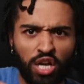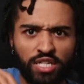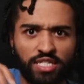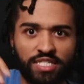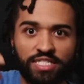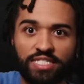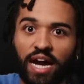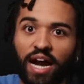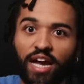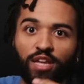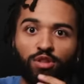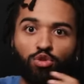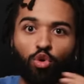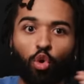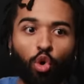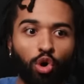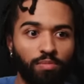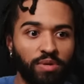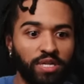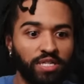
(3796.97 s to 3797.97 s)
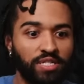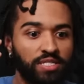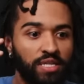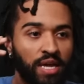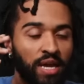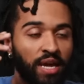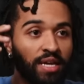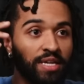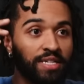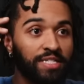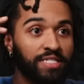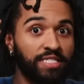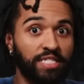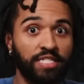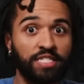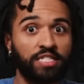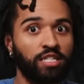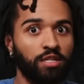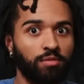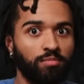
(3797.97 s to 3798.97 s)
ginormous
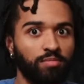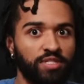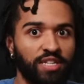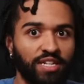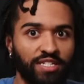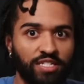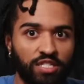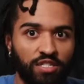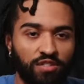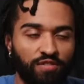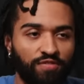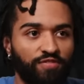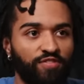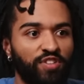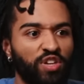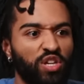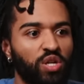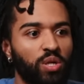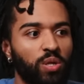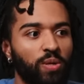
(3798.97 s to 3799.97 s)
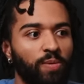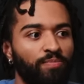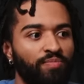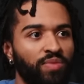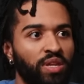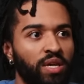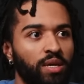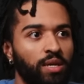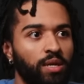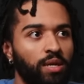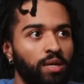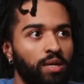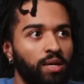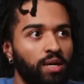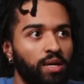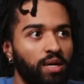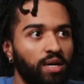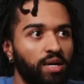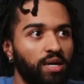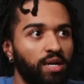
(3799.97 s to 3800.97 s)
systems that just feel
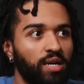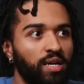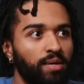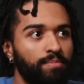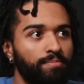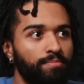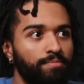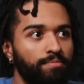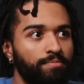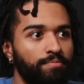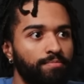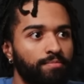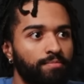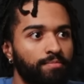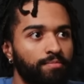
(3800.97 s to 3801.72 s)
um,